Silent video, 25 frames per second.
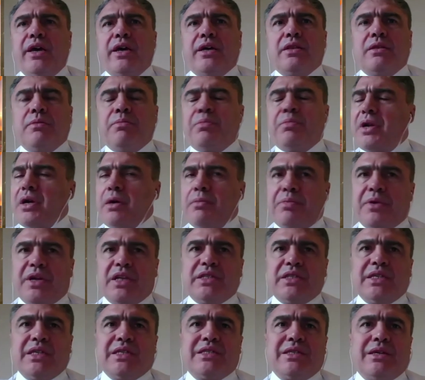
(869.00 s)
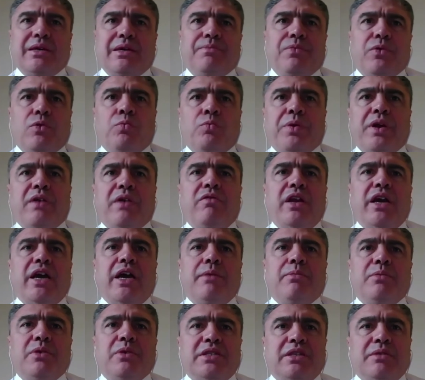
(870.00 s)
The processes will be
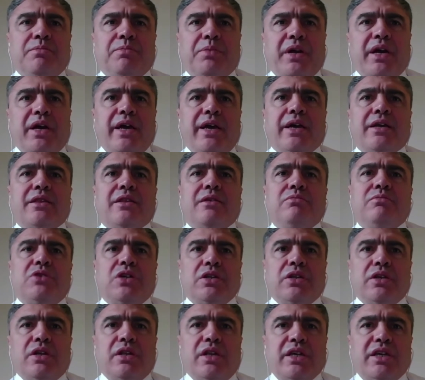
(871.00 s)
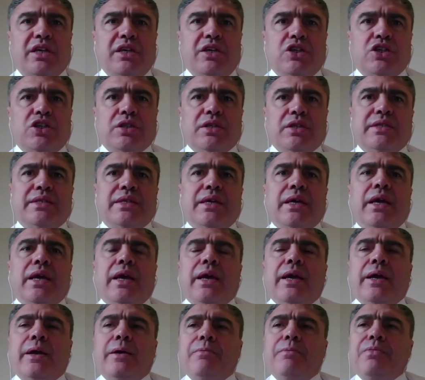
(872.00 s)
very transparent, high
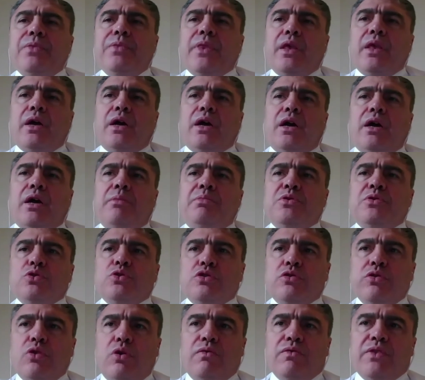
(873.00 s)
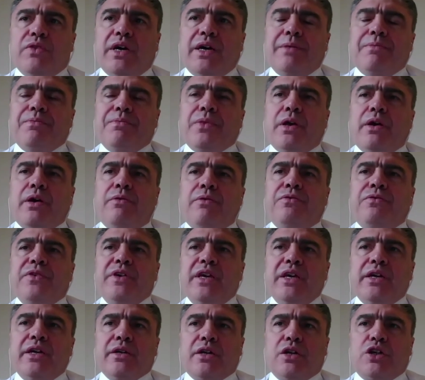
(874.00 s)
level control,
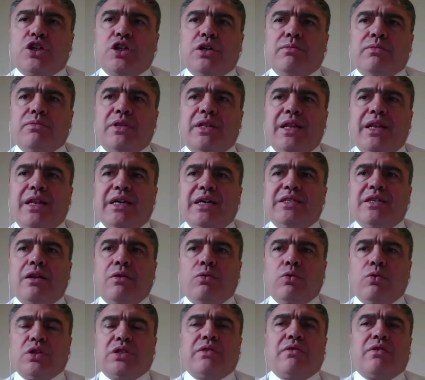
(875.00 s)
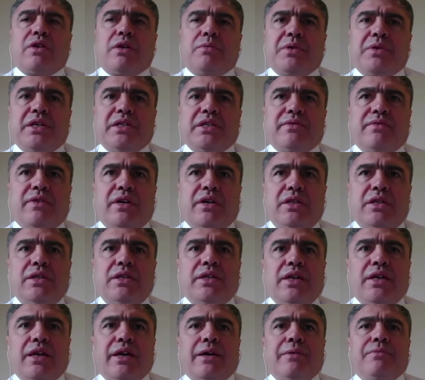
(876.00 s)
technological level, and of course the advantages
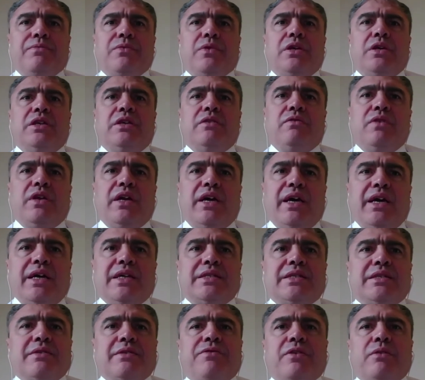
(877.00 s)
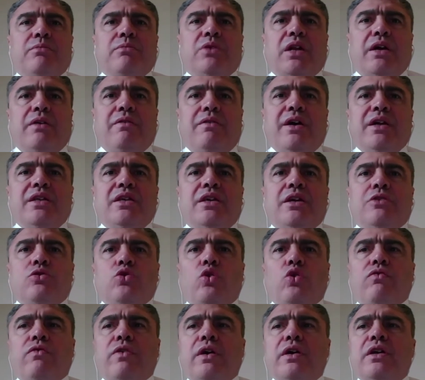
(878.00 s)
also would be
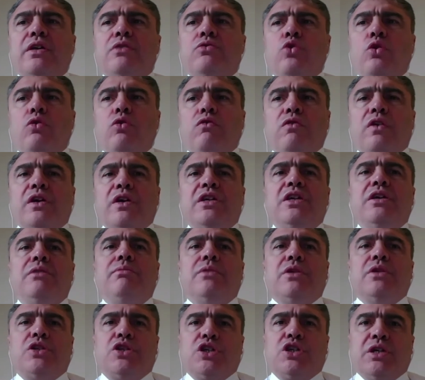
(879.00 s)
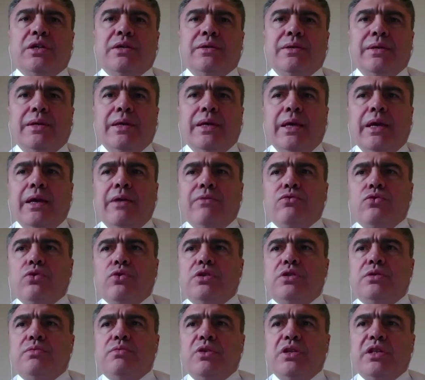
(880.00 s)
developing a new image
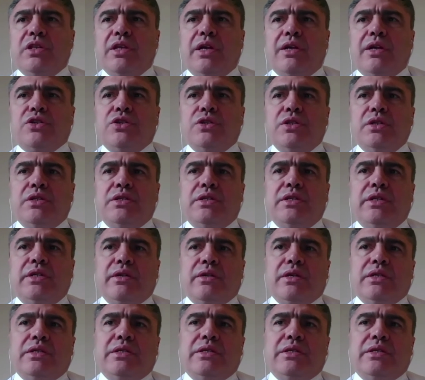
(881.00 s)
of a farmer.